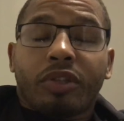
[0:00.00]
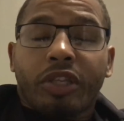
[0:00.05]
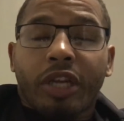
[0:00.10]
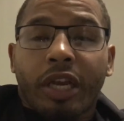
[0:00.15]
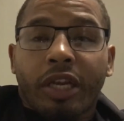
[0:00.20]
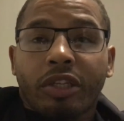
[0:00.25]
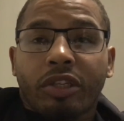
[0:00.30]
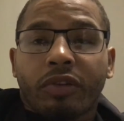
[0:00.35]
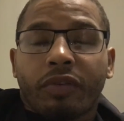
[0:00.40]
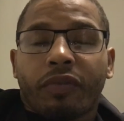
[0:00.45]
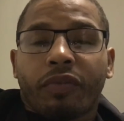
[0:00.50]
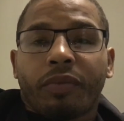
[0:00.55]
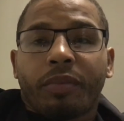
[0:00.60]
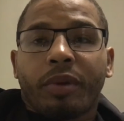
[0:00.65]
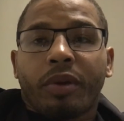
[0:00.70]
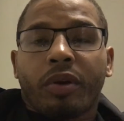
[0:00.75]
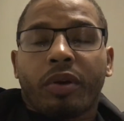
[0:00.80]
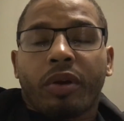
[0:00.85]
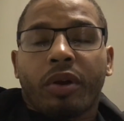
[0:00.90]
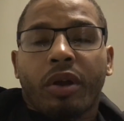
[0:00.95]
changer for
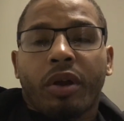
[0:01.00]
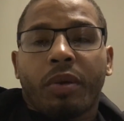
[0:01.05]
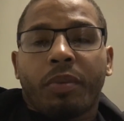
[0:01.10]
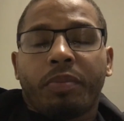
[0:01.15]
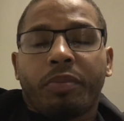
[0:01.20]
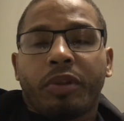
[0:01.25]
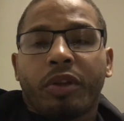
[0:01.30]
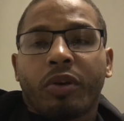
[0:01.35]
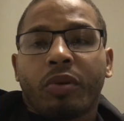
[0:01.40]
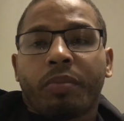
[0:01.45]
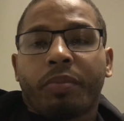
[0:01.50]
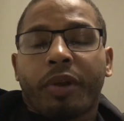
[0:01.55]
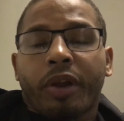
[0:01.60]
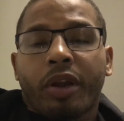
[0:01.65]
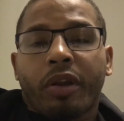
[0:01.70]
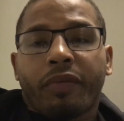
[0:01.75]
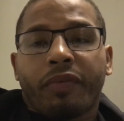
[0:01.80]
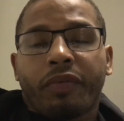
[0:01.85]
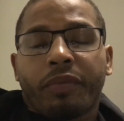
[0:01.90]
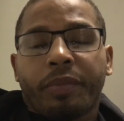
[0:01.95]
me or a deal
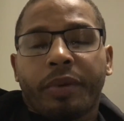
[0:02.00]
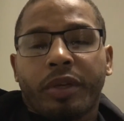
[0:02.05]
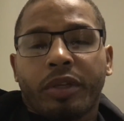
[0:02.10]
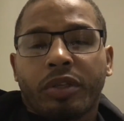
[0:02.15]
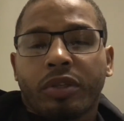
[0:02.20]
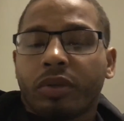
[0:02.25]
breaker for me.